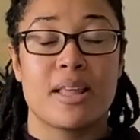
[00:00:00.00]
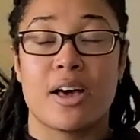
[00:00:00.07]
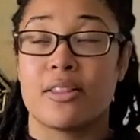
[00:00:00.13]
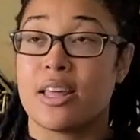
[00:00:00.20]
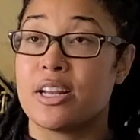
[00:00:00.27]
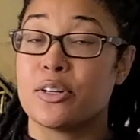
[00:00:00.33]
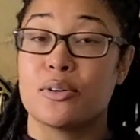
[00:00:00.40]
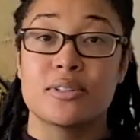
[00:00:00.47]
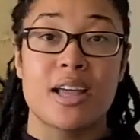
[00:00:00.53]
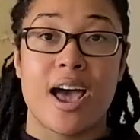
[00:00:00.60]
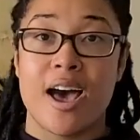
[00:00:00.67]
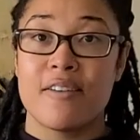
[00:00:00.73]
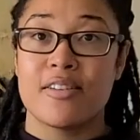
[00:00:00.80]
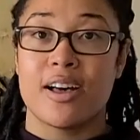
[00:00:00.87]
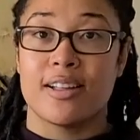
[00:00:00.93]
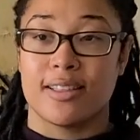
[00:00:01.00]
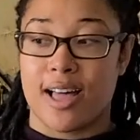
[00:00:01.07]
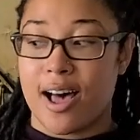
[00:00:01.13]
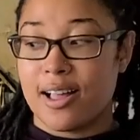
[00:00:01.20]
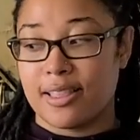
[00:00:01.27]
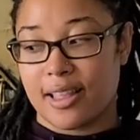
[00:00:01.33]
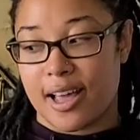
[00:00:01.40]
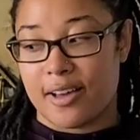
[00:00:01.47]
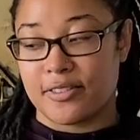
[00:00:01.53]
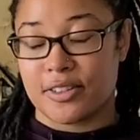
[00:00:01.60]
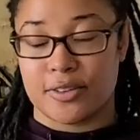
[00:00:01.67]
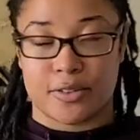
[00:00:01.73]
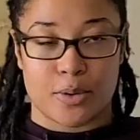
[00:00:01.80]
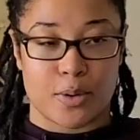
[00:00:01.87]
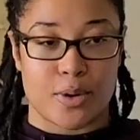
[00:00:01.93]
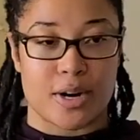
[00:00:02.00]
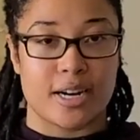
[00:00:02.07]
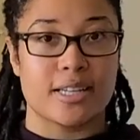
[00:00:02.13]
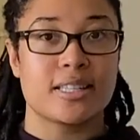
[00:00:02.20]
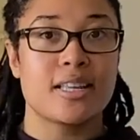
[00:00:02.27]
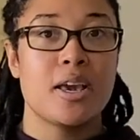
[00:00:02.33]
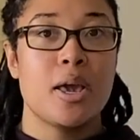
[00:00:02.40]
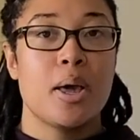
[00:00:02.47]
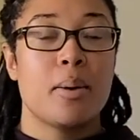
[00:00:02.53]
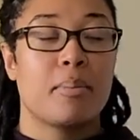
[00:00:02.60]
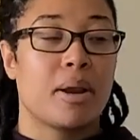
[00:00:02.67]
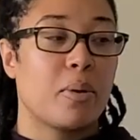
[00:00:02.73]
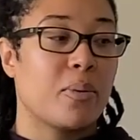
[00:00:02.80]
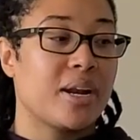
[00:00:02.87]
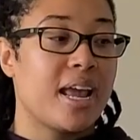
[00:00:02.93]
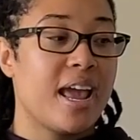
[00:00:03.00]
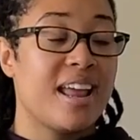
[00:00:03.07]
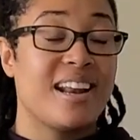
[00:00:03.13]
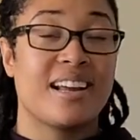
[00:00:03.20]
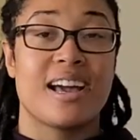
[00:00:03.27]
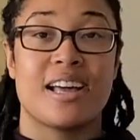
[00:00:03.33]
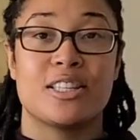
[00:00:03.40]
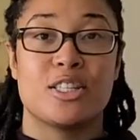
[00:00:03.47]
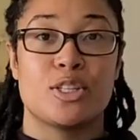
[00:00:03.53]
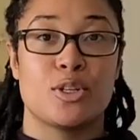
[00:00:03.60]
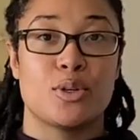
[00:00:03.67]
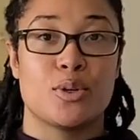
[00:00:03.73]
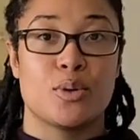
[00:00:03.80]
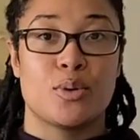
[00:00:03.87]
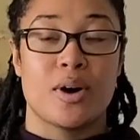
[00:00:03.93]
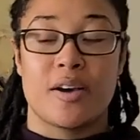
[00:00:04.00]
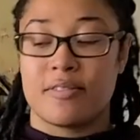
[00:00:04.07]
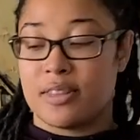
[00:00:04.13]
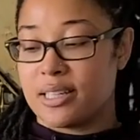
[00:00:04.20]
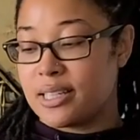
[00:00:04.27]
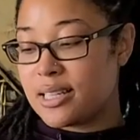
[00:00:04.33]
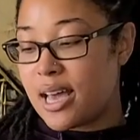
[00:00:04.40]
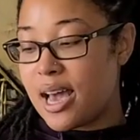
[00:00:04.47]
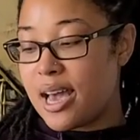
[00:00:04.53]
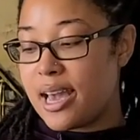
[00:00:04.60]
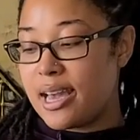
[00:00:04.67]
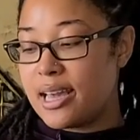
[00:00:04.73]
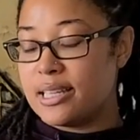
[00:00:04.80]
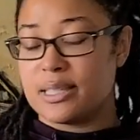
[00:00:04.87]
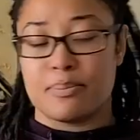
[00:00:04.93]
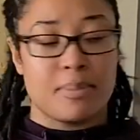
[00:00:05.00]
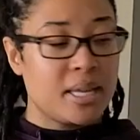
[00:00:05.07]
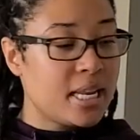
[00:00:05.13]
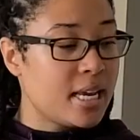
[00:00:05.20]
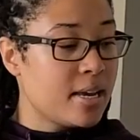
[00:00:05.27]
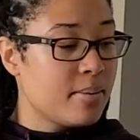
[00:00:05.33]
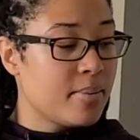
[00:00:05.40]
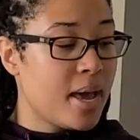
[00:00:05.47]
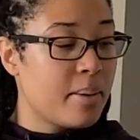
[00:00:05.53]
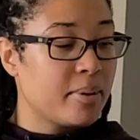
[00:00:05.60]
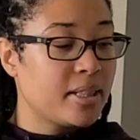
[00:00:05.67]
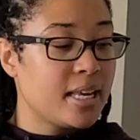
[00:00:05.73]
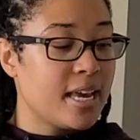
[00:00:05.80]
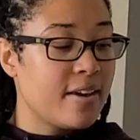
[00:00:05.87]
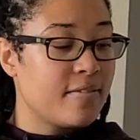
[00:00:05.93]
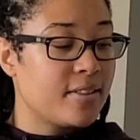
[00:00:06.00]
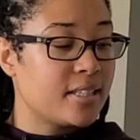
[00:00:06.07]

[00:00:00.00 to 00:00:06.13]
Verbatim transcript: Now they don't have a lot left, of course, but I went ahead and got 2 of the size medium, I believe.